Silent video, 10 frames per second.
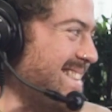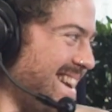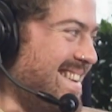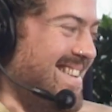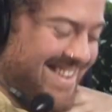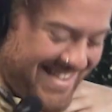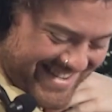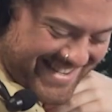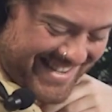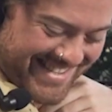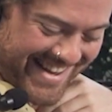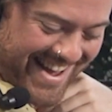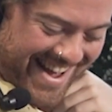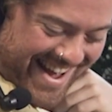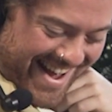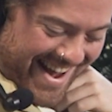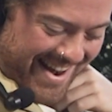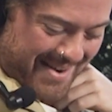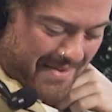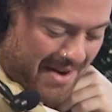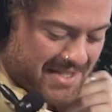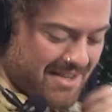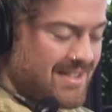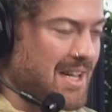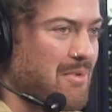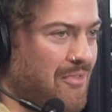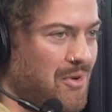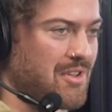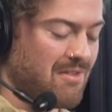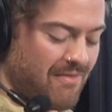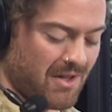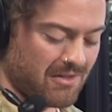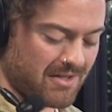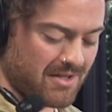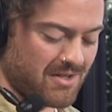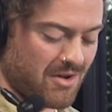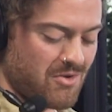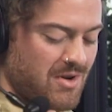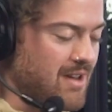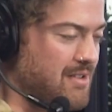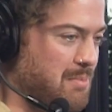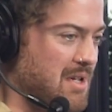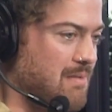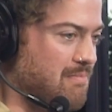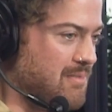It does. I've seen you say before that you felt as though you needed to be